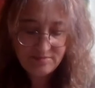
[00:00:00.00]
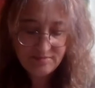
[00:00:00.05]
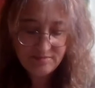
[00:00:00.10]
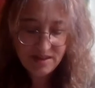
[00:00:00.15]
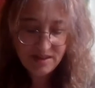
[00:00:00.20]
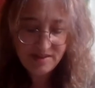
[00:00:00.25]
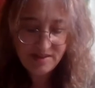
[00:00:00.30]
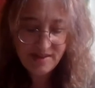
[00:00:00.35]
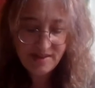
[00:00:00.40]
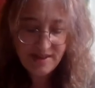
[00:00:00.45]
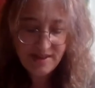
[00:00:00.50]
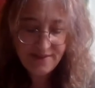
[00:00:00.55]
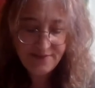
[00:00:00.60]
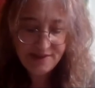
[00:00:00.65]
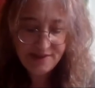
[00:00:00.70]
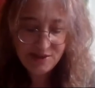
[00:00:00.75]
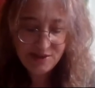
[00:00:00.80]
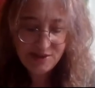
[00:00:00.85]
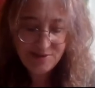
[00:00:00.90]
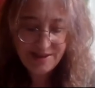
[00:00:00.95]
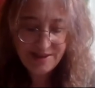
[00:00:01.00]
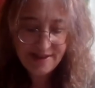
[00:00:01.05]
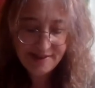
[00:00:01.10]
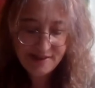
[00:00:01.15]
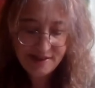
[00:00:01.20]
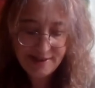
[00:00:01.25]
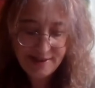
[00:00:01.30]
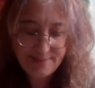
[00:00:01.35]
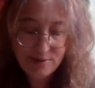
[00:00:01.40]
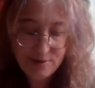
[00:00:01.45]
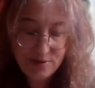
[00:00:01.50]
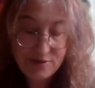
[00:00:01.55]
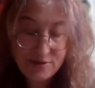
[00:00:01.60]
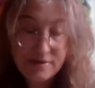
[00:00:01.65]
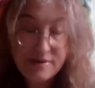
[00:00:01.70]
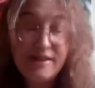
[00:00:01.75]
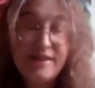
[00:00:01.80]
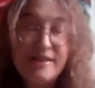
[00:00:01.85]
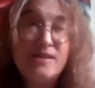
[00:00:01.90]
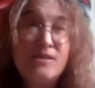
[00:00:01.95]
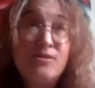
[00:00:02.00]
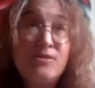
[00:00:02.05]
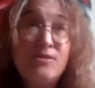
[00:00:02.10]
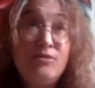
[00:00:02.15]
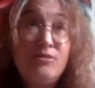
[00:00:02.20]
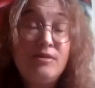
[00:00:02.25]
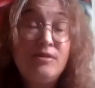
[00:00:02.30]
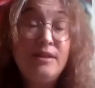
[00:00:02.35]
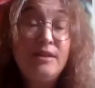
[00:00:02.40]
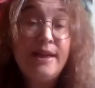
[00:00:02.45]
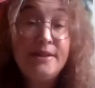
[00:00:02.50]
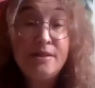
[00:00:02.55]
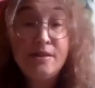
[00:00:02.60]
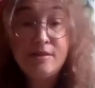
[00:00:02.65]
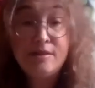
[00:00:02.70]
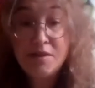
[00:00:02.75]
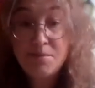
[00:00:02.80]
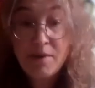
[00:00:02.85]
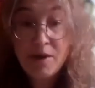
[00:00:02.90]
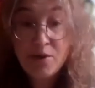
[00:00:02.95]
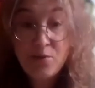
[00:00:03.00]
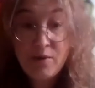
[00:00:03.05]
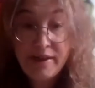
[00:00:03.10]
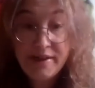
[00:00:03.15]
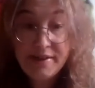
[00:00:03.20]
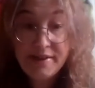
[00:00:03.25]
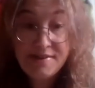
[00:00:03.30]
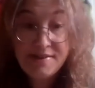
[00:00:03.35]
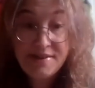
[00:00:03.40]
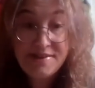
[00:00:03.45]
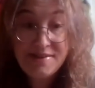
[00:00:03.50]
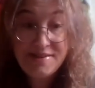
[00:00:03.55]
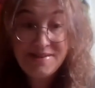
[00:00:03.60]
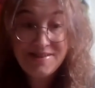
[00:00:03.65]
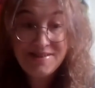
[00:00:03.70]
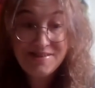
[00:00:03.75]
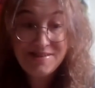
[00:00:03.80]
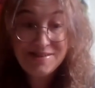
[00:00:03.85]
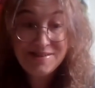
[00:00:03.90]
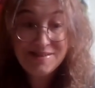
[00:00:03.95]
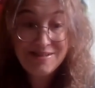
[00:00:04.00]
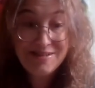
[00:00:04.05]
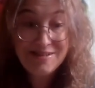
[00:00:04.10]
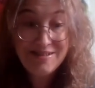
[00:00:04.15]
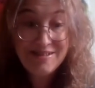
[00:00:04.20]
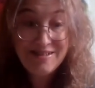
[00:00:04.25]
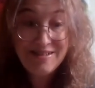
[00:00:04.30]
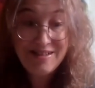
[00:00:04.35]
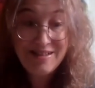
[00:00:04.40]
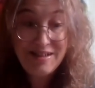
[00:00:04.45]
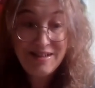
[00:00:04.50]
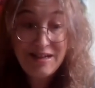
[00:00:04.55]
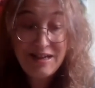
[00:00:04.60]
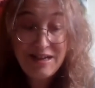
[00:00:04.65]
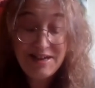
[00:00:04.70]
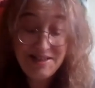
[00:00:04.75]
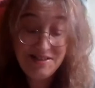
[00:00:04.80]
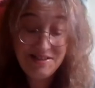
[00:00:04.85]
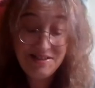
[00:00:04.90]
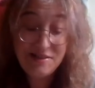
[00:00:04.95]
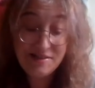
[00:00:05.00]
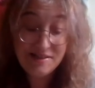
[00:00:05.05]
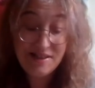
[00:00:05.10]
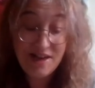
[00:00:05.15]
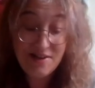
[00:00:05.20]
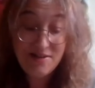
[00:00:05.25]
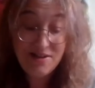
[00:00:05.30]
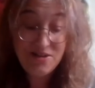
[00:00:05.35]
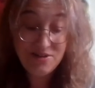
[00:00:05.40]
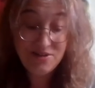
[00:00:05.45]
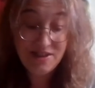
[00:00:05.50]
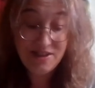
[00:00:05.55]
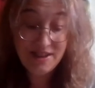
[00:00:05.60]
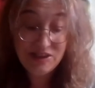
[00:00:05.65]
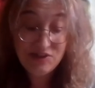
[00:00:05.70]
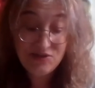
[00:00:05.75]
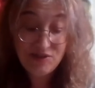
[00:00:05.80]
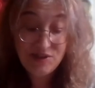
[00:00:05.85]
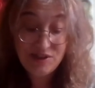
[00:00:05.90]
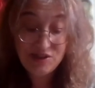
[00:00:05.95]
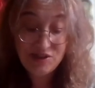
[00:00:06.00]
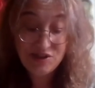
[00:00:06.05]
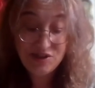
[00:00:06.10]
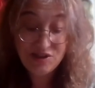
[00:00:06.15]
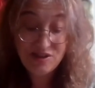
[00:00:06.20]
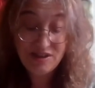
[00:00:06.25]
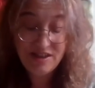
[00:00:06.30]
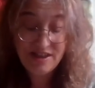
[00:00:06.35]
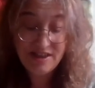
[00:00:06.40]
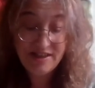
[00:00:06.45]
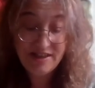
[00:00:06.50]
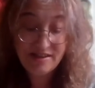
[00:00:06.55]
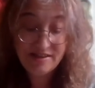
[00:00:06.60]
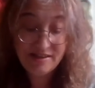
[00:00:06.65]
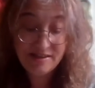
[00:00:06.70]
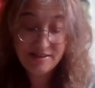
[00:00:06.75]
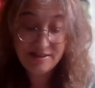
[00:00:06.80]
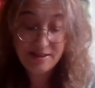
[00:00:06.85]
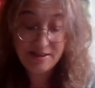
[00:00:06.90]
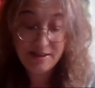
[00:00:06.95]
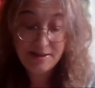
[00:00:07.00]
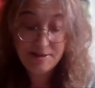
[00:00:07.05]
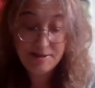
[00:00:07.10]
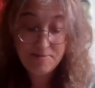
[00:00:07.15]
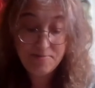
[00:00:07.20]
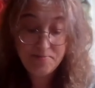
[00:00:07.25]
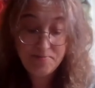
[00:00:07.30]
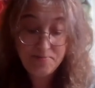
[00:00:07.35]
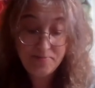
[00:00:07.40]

delivered to Atlantic Books. It's called Letters to My Weird Sisters, and it does carry on in that tradition. It's 4